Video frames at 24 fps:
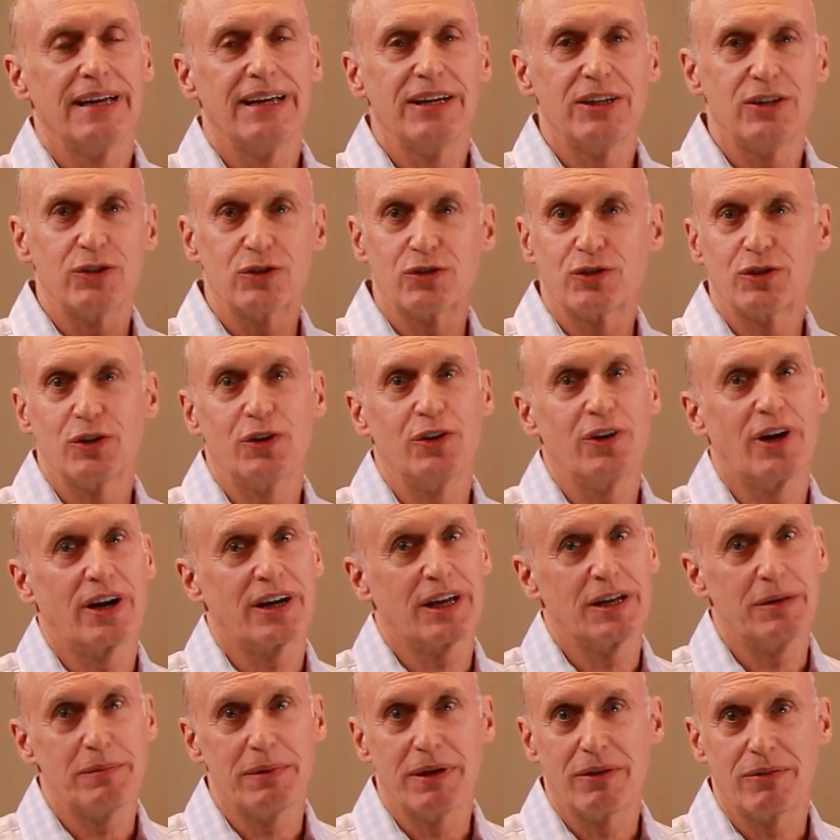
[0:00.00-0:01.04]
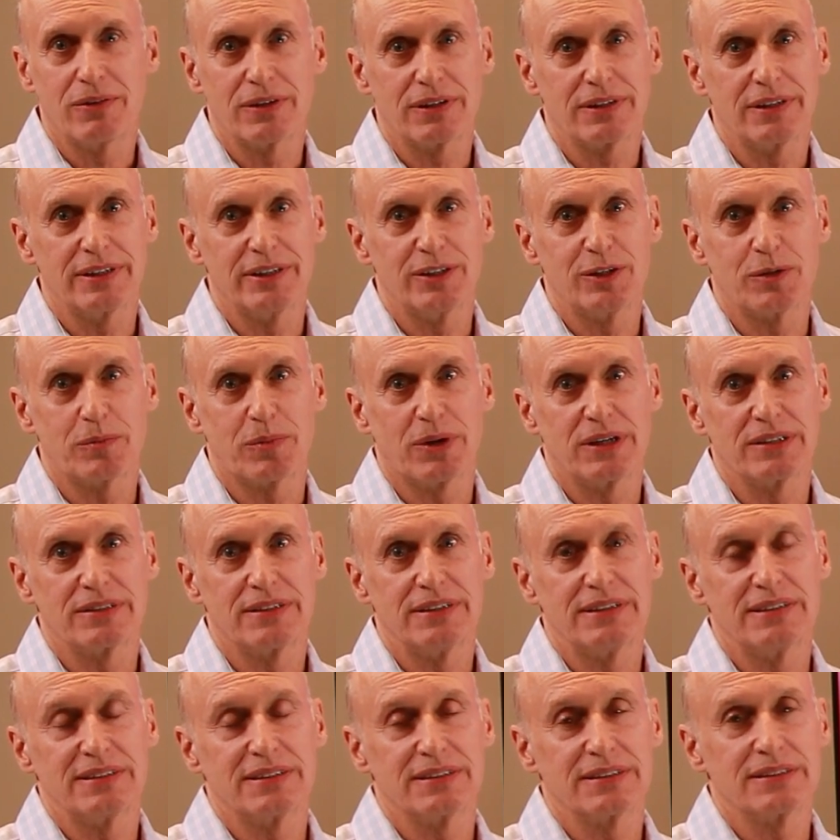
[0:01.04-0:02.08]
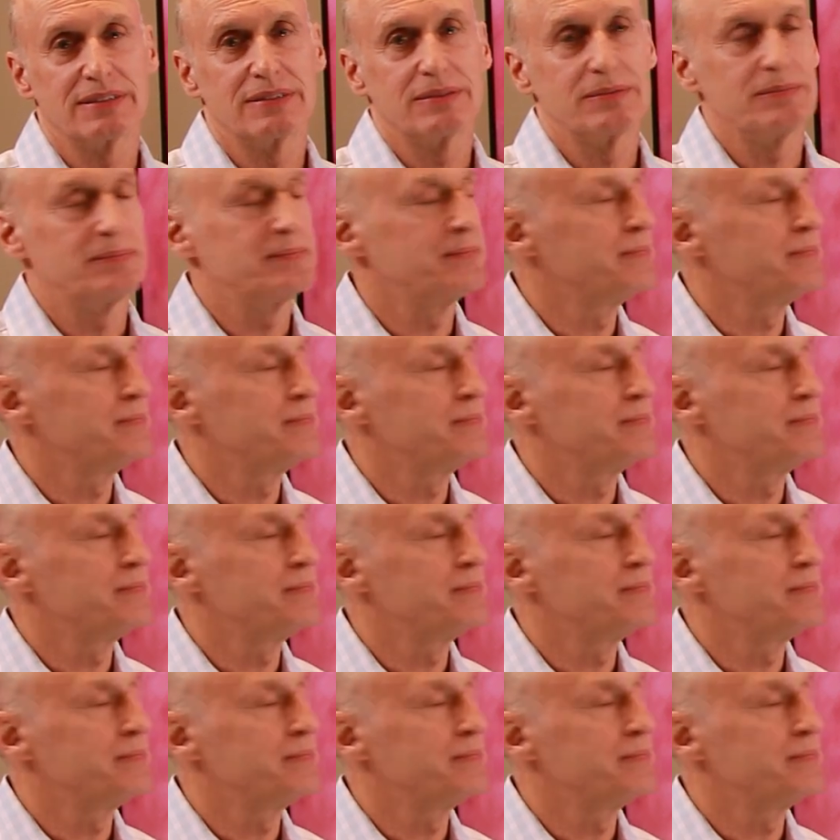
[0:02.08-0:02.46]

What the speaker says: you're still not going to be able to clean your prosthesis.